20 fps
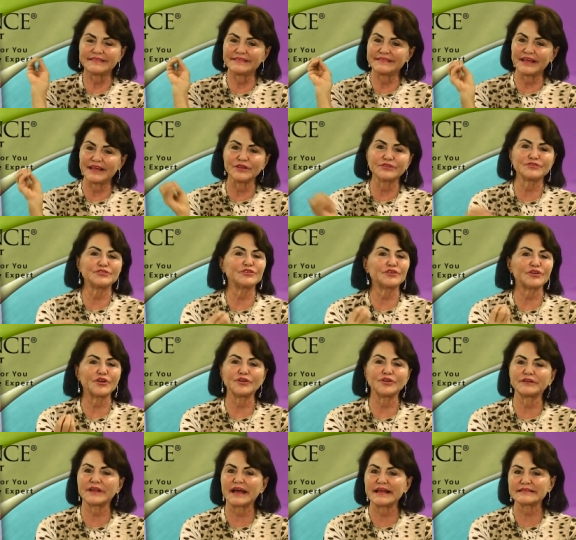they'll do your
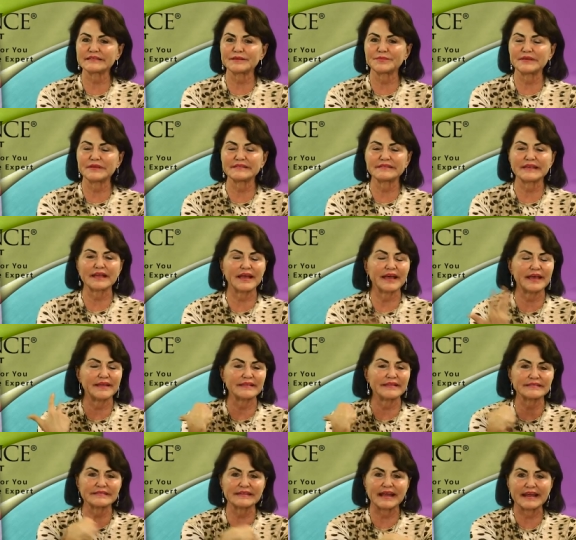colonoscopy and say, ah,
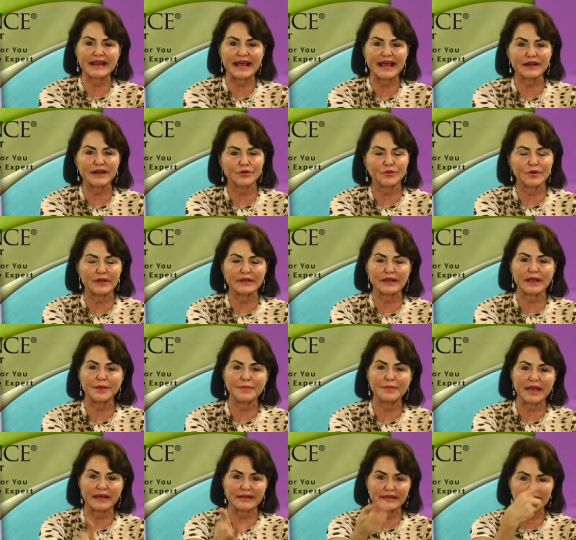oh, that's not adequate. Come
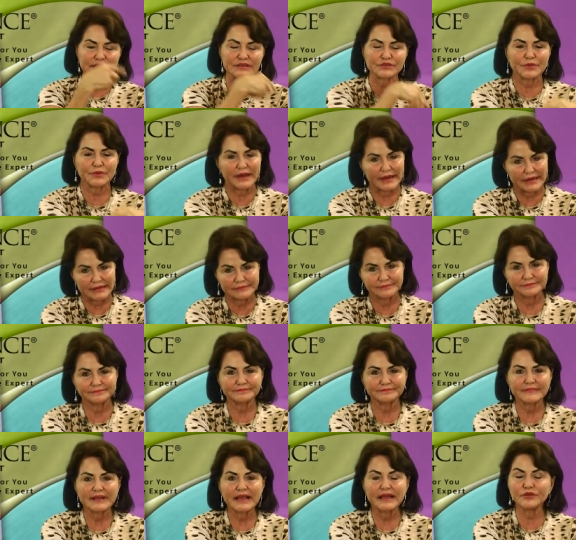back next week.
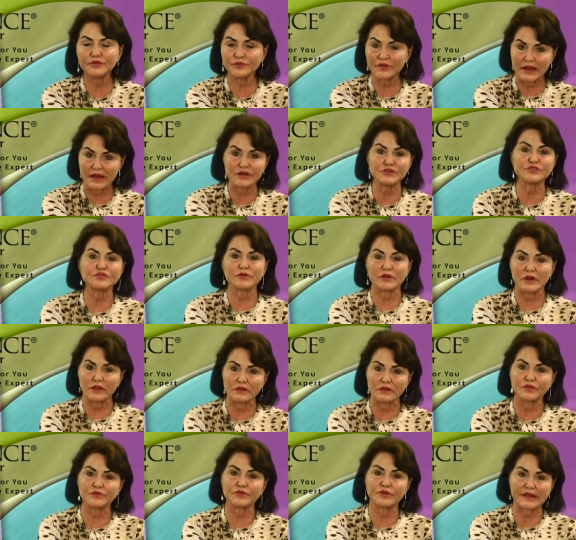And you've got to do it
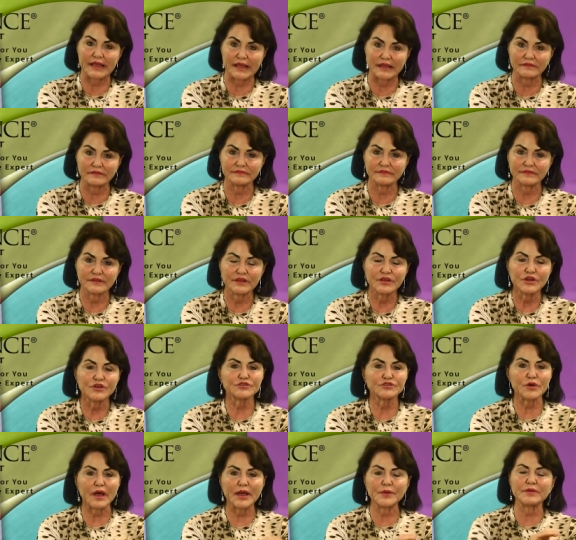all over again.
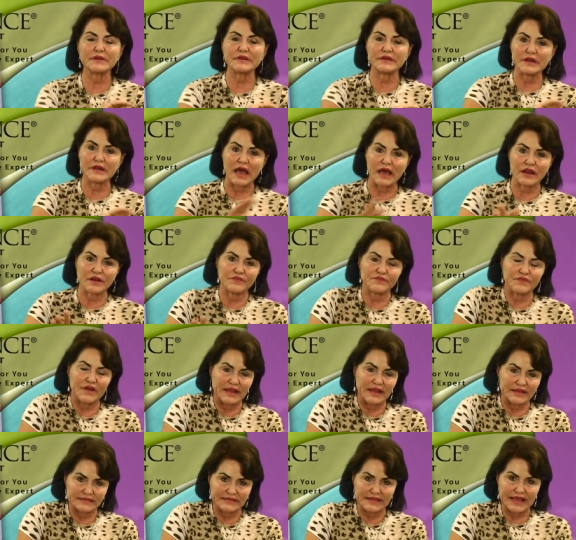So I would not
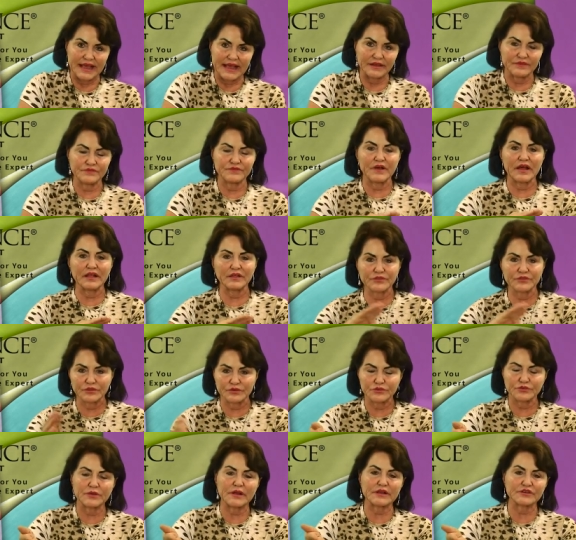advise that. Follow the
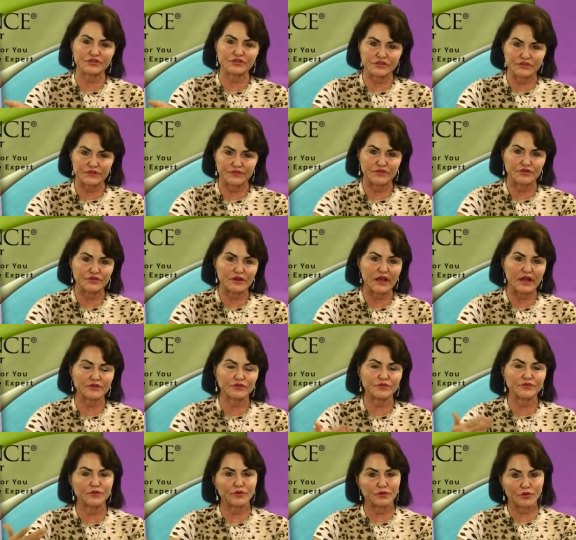directions of your
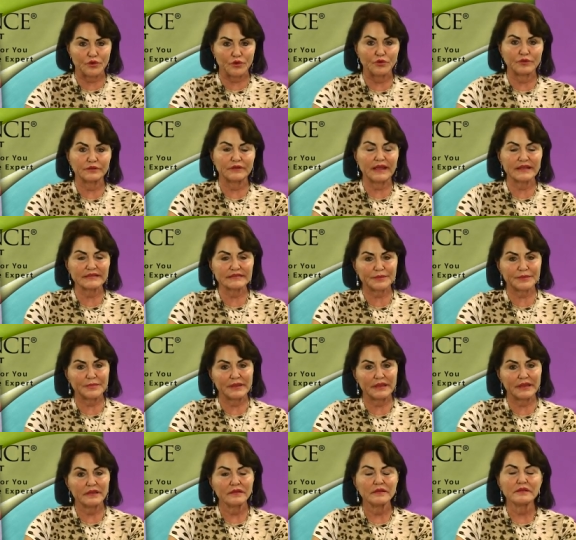doctor for a
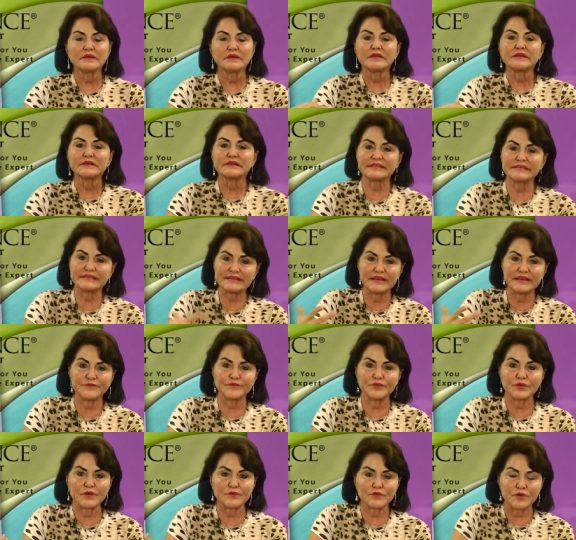colonoscopy to see
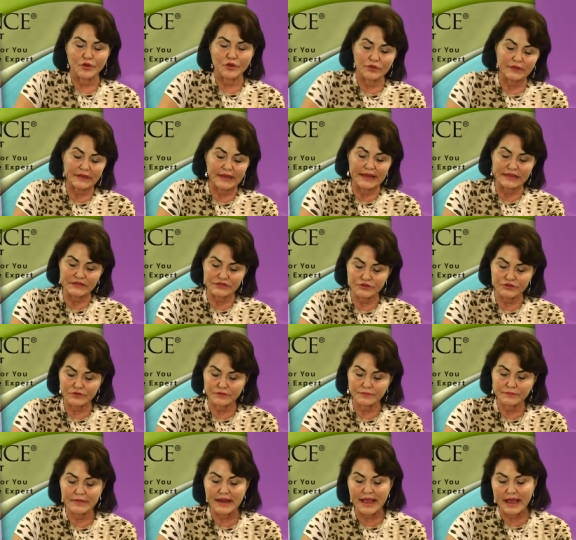if you have colon cancer.
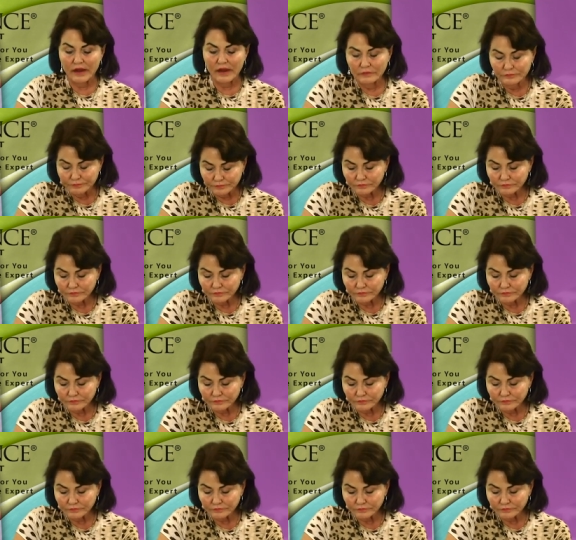Now,